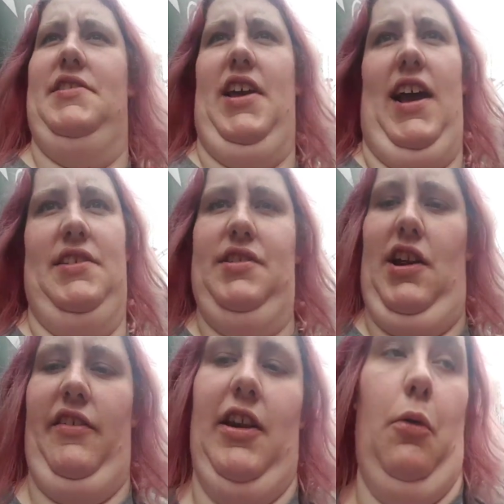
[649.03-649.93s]
as
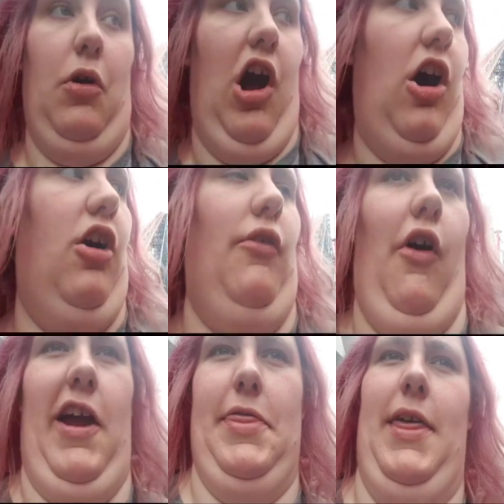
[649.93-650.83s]
has another little
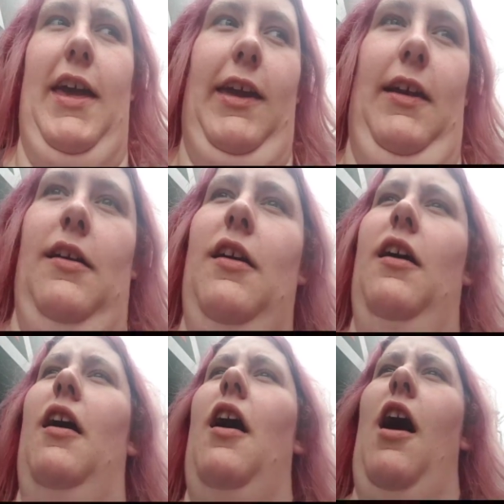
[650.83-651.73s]
car ride thing.
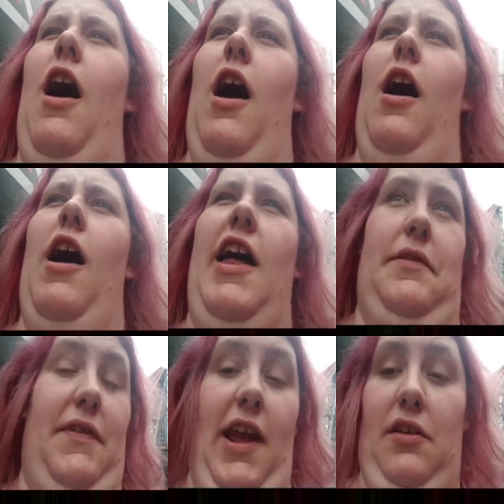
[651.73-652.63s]

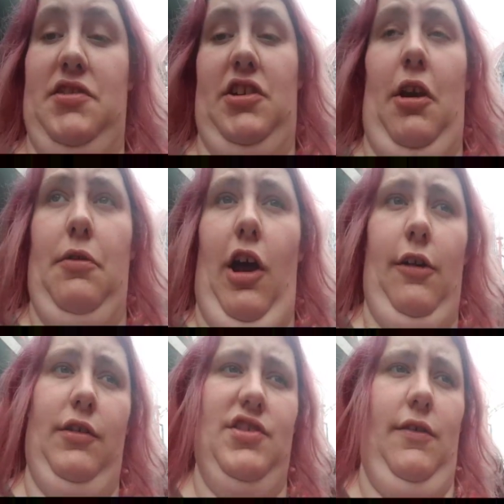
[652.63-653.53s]
Anything else I
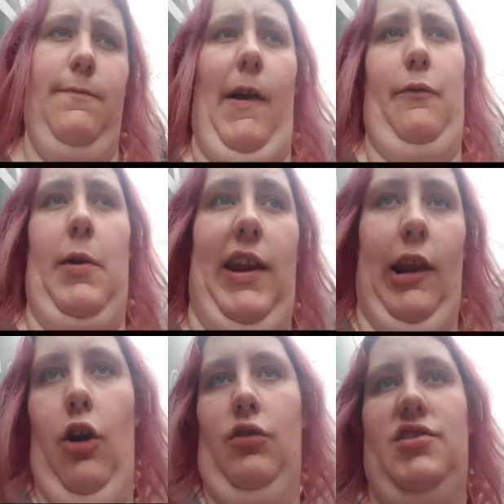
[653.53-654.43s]
don't know because I
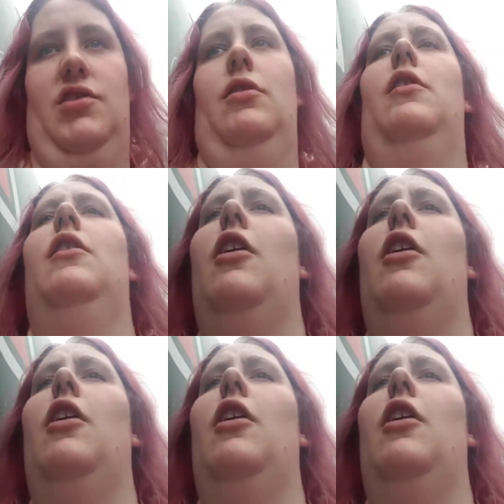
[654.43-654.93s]
haven't really looked